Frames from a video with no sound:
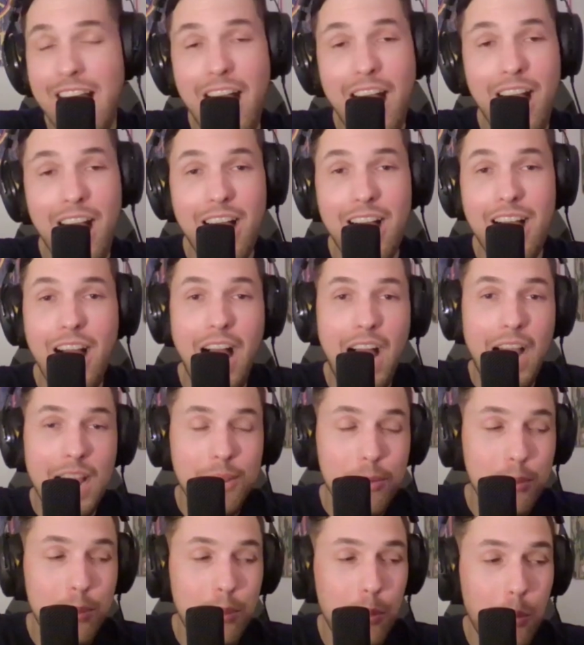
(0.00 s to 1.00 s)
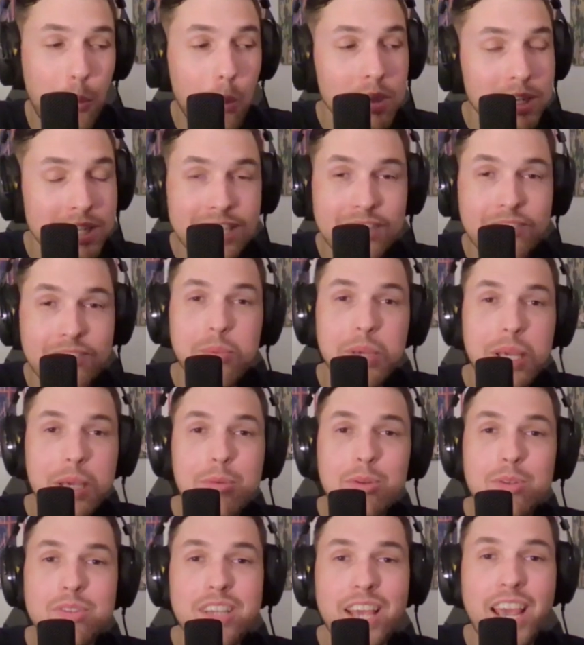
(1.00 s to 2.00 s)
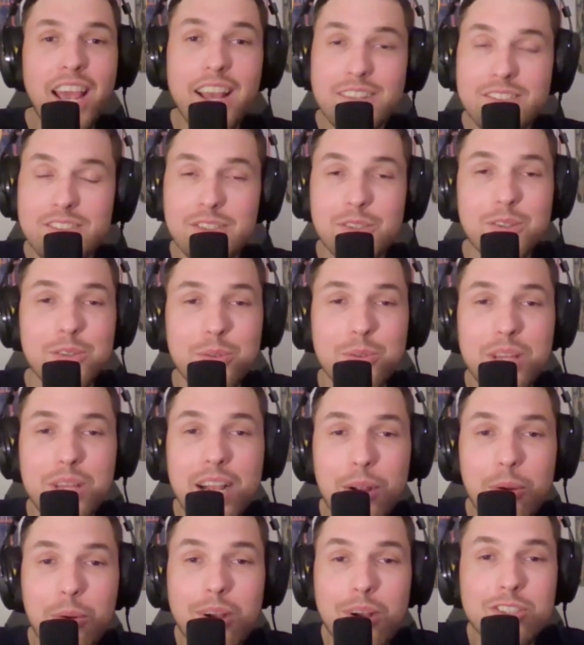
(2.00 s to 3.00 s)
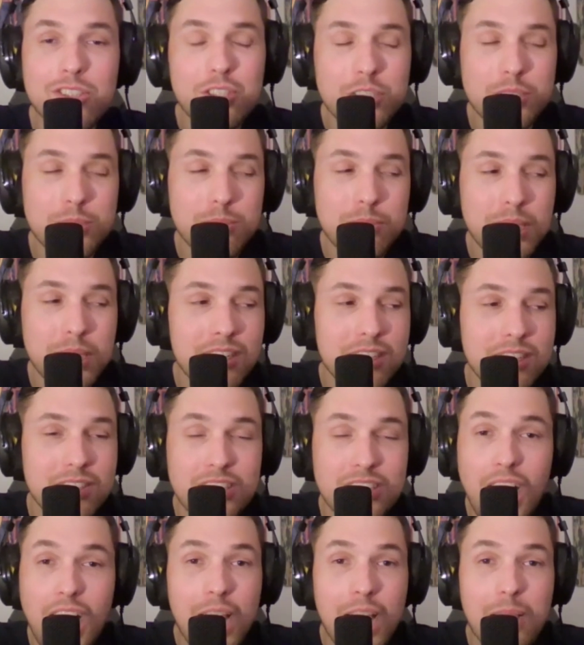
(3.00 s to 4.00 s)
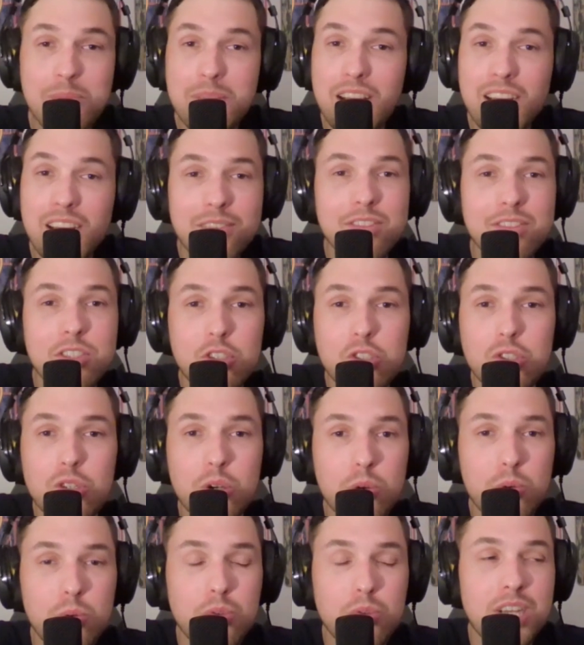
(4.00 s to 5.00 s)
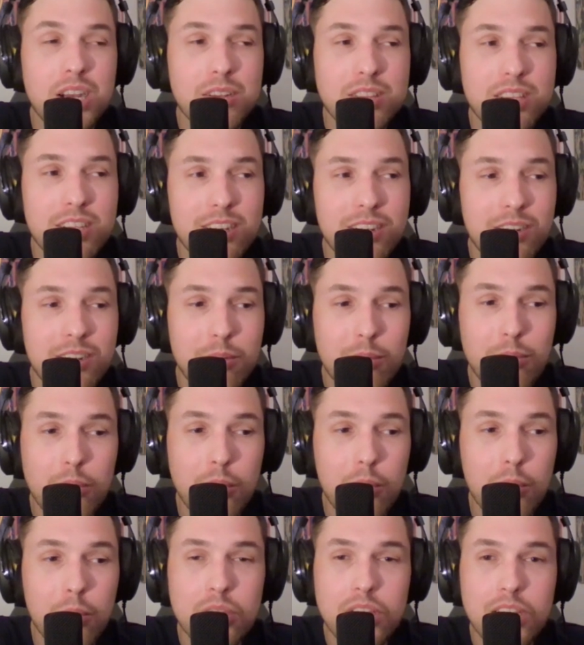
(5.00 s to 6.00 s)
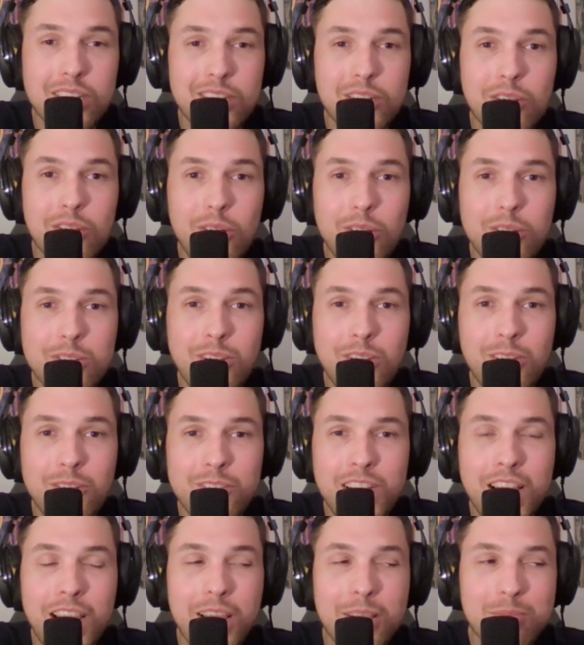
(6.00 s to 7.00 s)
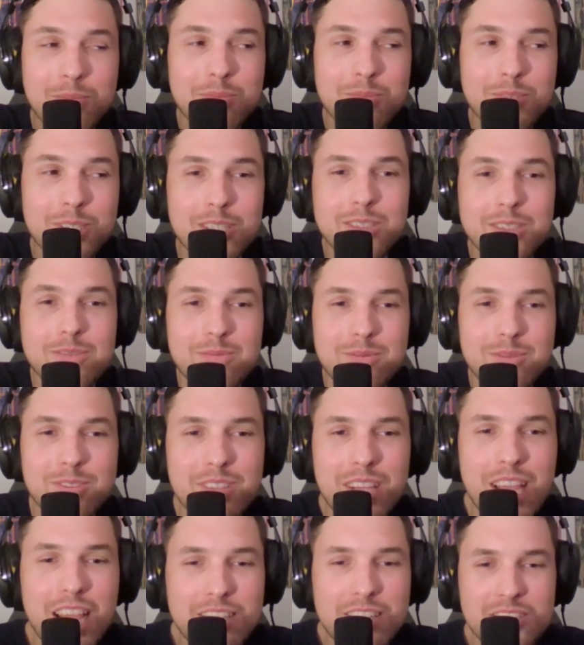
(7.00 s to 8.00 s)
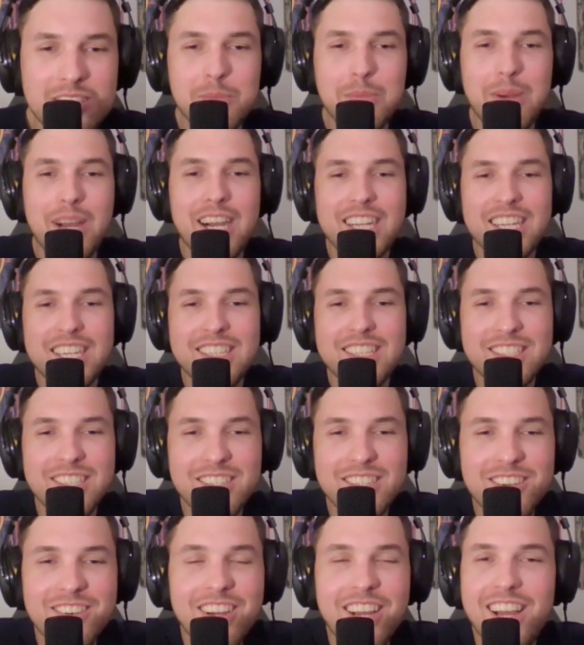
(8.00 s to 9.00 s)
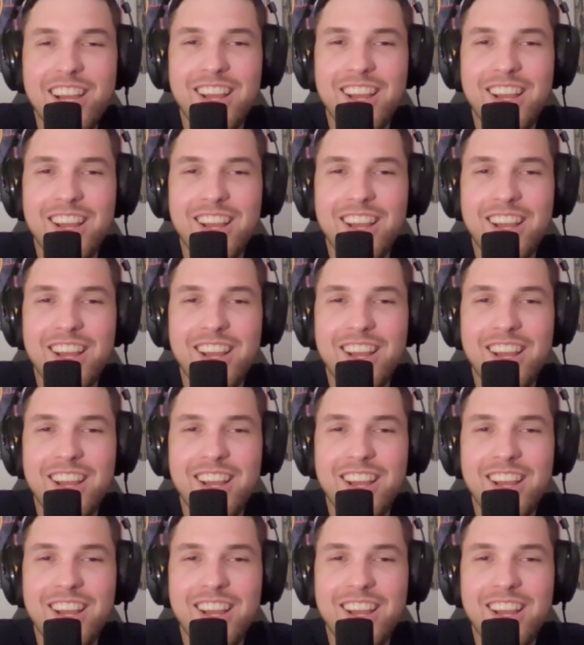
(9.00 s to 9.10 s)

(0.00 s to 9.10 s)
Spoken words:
I wouldn't even be able to answer you that question because I'm not even sure who's out there. Who are they going to call? Darvin Ham? They're going to hands in the pocket, you know?